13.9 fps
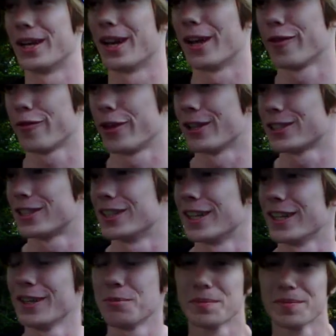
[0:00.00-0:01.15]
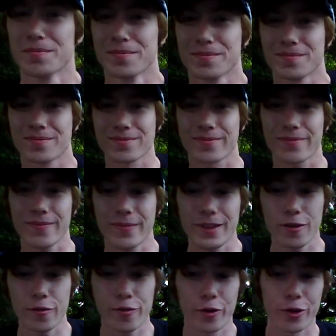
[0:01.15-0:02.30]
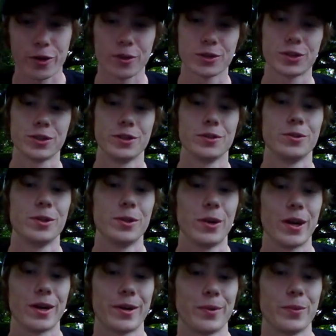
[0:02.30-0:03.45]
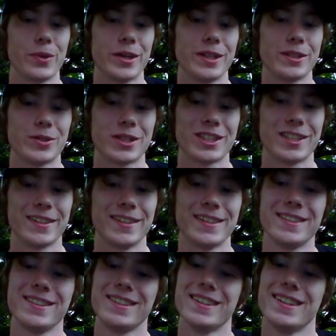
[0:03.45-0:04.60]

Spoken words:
life yesterday. For those of you who were interested in.